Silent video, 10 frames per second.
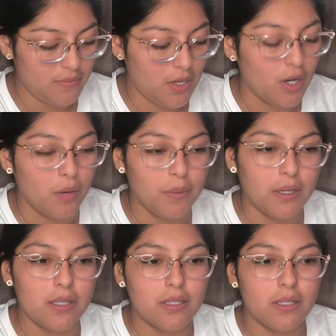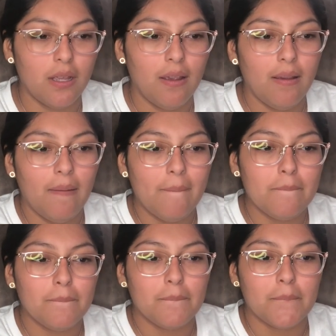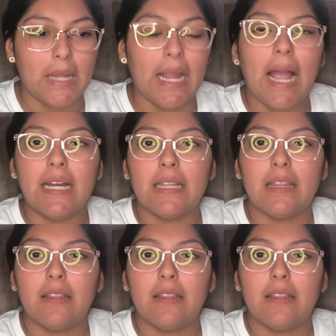you know, because they kind of,